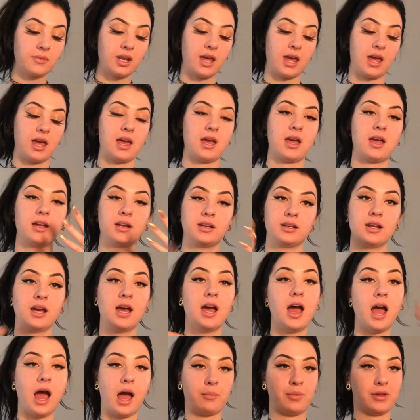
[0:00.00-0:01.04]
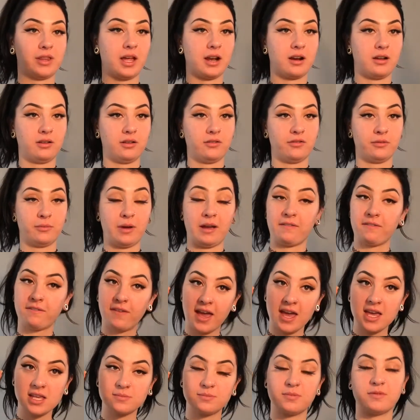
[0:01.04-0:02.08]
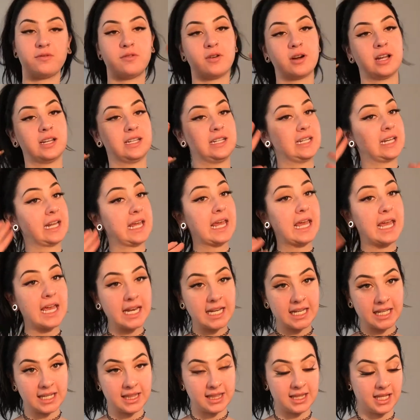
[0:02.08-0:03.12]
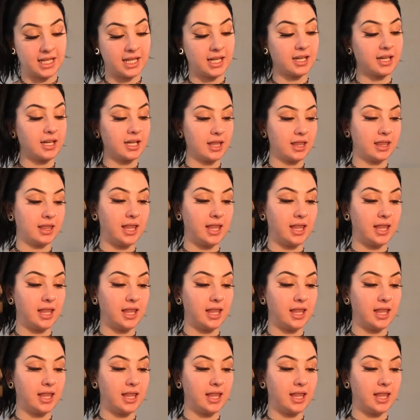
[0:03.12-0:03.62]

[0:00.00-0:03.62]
And I put that all over my face before I did anything.